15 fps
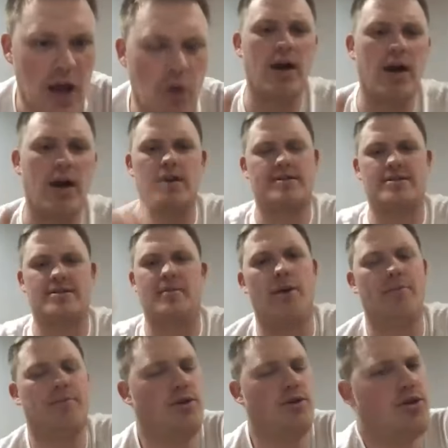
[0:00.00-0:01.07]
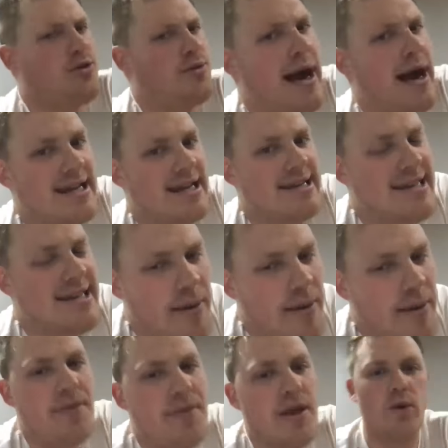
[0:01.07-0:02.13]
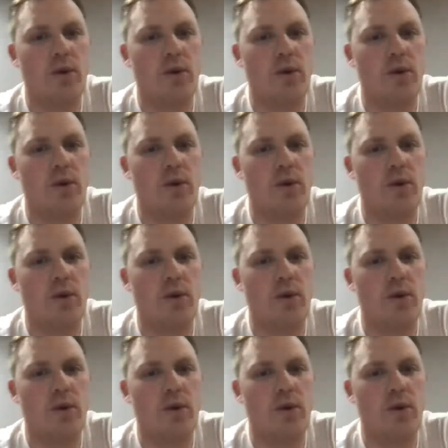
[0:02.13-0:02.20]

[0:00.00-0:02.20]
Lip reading: What? Somebody unmute your mic and tell me,